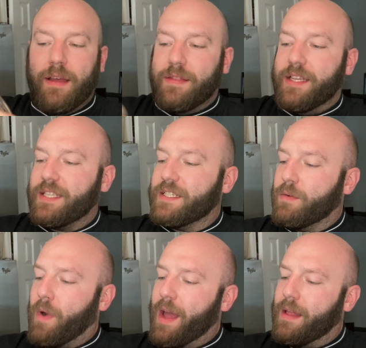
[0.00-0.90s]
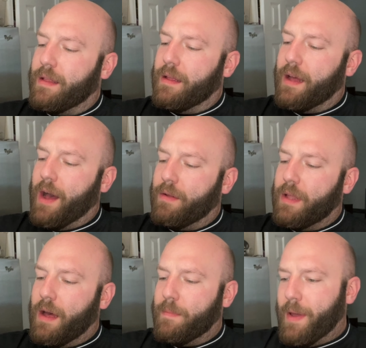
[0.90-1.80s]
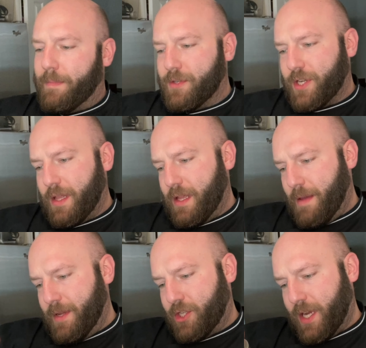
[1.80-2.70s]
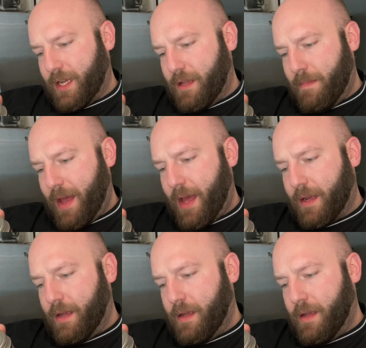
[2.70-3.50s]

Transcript: This is the right Outlaw pepper jelly. Let me check on the back.